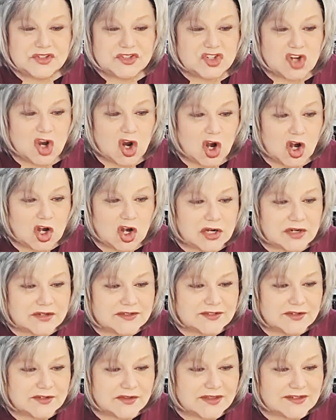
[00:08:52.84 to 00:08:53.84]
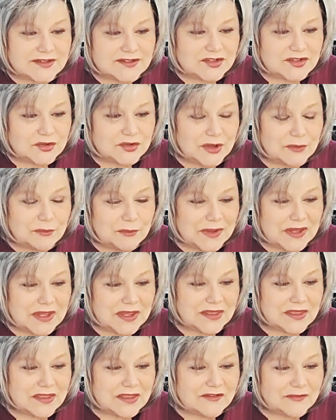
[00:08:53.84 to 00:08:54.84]
to dark so that you can
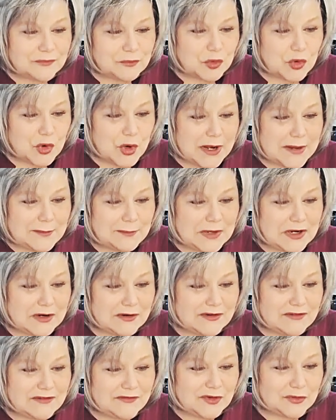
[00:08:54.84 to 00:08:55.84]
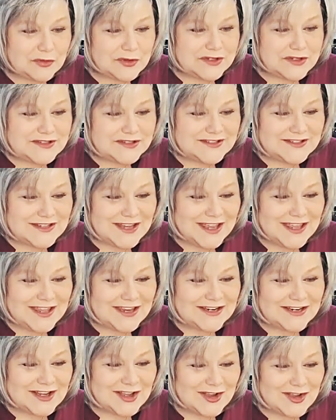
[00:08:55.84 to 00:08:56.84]
be the primary focus
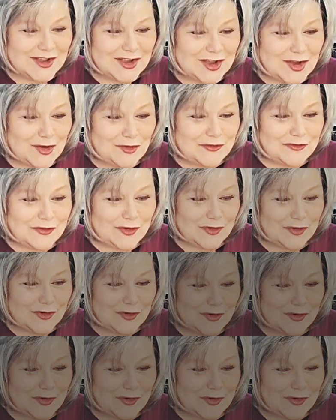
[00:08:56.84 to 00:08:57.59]
and go for